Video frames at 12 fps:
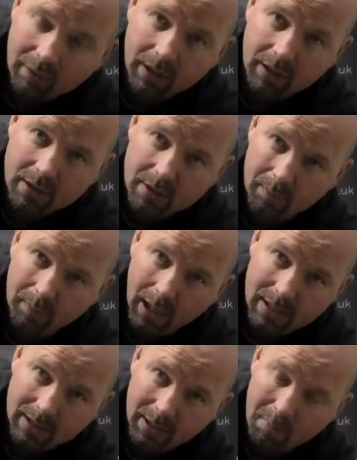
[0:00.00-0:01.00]
rings,
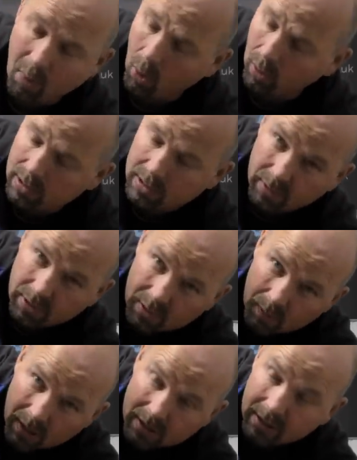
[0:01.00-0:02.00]
plastic balls, which is
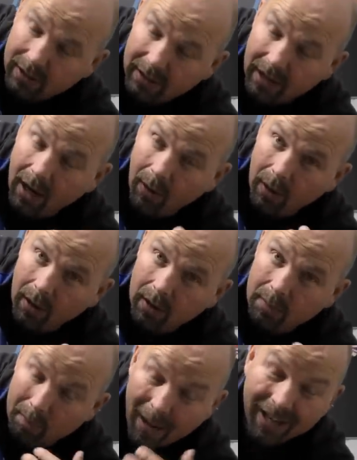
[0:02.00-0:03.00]
basically our
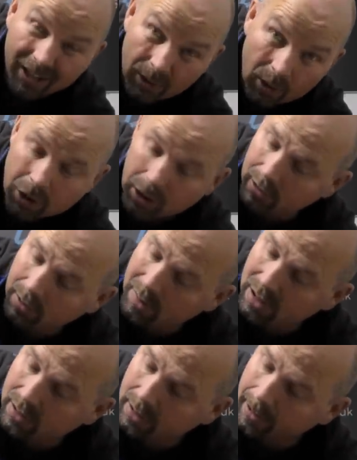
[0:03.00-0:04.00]
biological
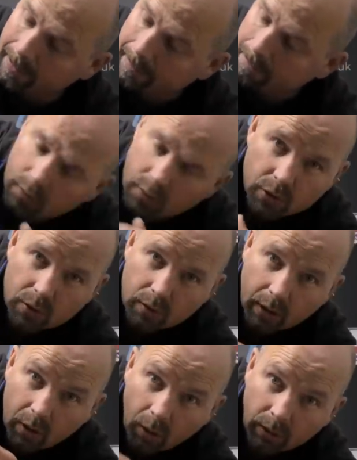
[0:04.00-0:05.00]
media.
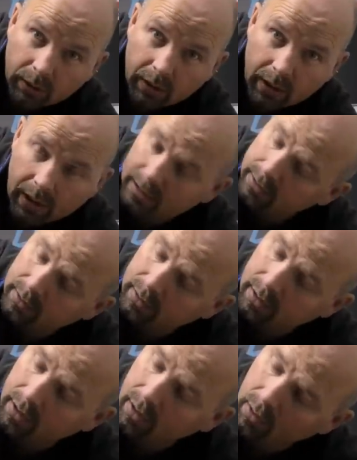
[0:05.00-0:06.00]
So according to that,
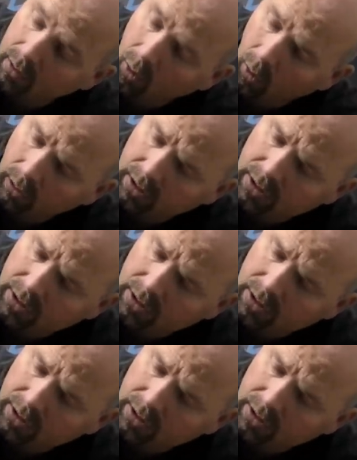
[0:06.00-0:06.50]
all